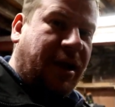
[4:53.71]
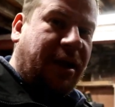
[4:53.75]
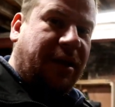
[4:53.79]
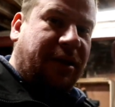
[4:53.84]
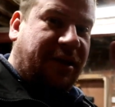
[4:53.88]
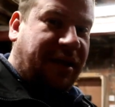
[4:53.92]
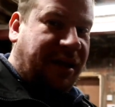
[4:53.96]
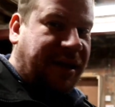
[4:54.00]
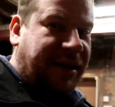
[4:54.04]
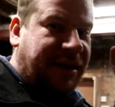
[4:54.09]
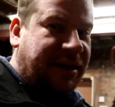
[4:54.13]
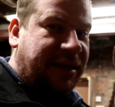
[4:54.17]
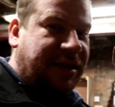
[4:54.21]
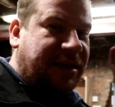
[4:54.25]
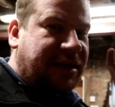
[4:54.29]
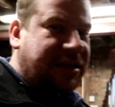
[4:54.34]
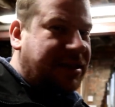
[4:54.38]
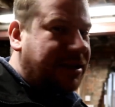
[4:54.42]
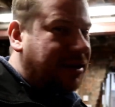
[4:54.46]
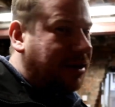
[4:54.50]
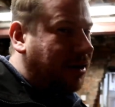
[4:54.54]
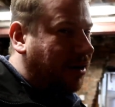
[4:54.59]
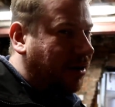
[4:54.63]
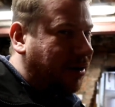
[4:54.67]

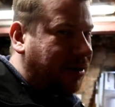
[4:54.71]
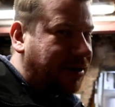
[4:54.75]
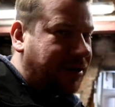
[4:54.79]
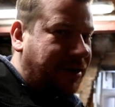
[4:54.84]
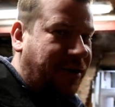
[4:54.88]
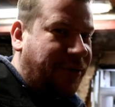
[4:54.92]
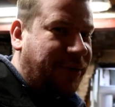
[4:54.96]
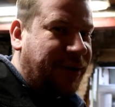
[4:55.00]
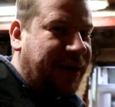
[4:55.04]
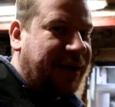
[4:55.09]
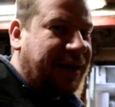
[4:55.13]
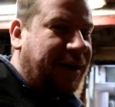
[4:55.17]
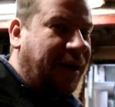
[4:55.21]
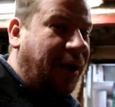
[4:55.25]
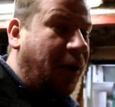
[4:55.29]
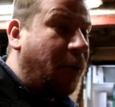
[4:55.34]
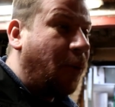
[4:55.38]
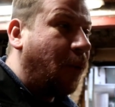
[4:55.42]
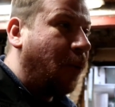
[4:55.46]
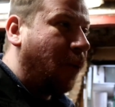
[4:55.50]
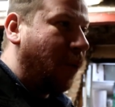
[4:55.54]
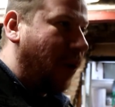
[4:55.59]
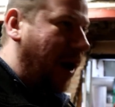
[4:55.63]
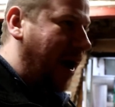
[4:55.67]
Things are going
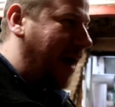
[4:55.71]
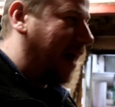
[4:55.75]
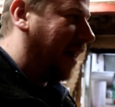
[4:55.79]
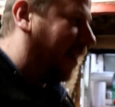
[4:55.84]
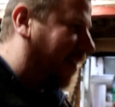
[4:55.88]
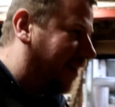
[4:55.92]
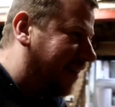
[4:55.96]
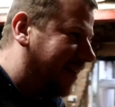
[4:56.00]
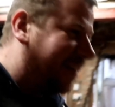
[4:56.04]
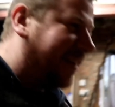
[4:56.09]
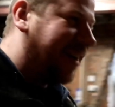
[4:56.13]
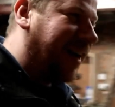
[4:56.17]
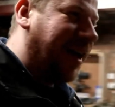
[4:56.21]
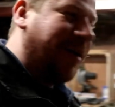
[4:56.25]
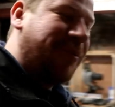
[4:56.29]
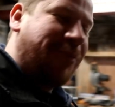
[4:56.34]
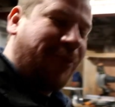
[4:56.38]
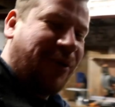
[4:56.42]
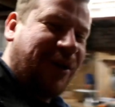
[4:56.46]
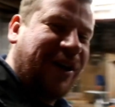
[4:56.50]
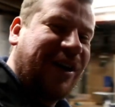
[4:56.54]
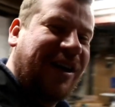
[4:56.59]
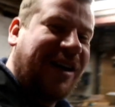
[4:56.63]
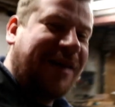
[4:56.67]
well.
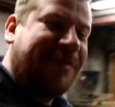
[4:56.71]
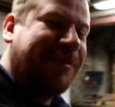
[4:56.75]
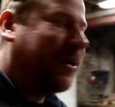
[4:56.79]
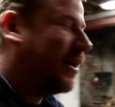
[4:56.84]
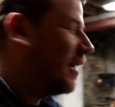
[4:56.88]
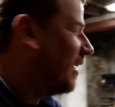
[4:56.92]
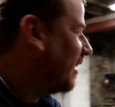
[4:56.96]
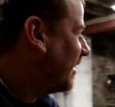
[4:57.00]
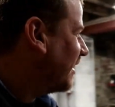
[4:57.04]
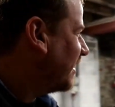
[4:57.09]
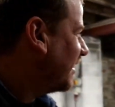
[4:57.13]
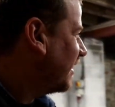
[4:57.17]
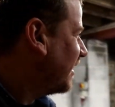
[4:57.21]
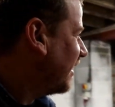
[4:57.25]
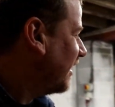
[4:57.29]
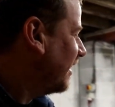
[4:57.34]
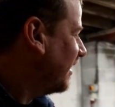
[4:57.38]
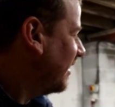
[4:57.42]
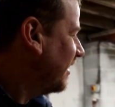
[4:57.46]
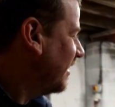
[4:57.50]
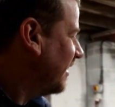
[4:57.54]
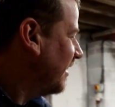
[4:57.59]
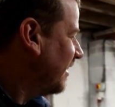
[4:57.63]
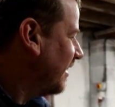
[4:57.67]
I'm really pleased.
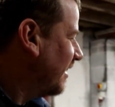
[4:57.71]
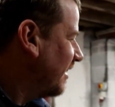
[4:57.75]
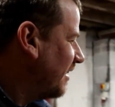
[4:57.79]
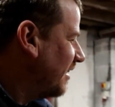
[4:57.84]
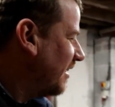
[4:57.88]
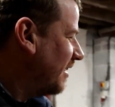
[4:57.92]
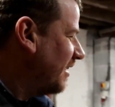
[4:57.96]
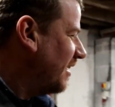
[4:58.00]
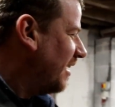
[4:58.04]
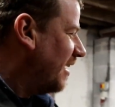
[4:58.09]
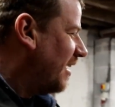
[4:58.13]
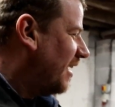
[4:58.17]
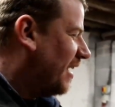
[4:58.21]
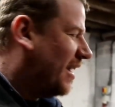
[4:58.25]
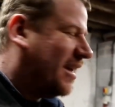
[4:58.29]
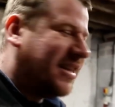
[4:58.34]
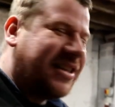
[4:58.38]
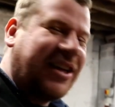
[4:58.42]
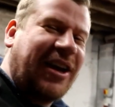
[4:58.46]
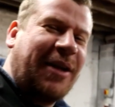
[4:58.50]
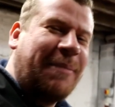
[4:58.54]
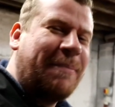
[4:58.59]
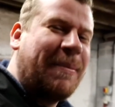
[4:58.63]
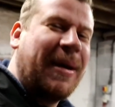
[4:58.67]

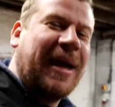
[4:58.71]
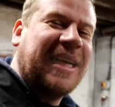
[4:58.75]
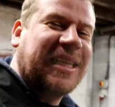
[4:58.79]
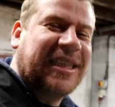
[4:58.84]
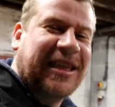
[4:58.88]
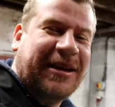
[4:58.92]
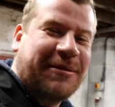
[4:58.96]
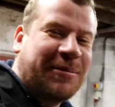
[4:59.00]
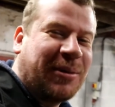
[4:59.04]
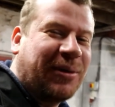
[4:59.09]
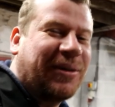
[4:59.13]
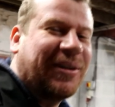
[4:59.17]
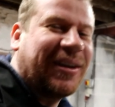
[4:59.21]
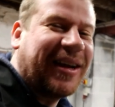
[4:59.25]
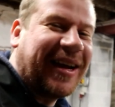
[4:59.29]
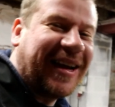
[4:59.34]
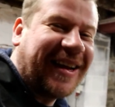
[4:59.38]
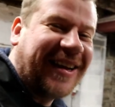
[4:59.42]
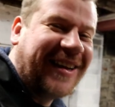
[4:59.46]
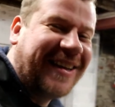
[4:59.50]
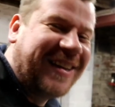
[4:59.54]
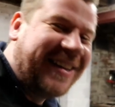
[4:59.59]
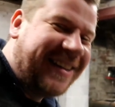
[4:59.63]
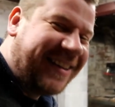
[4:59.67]
It's an amazing
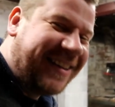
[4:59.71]
Monday.